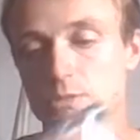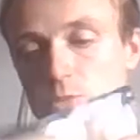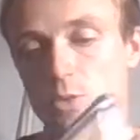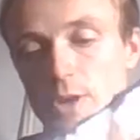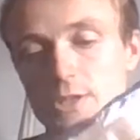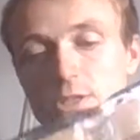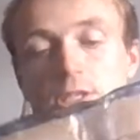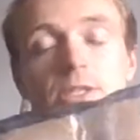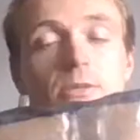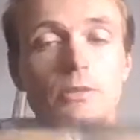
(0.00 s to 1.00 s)
more into
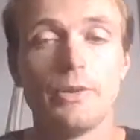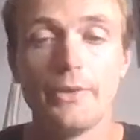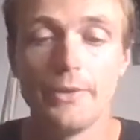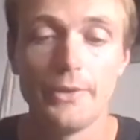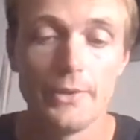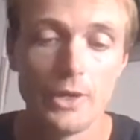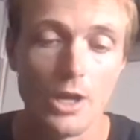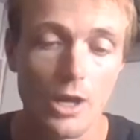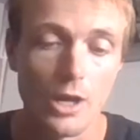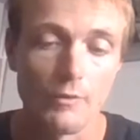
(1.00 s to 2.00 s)
these.
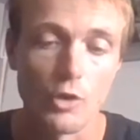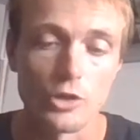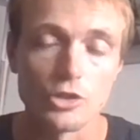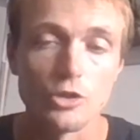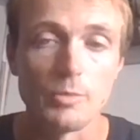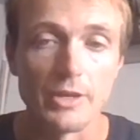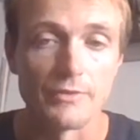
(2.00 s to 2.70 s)
I've got 2 bean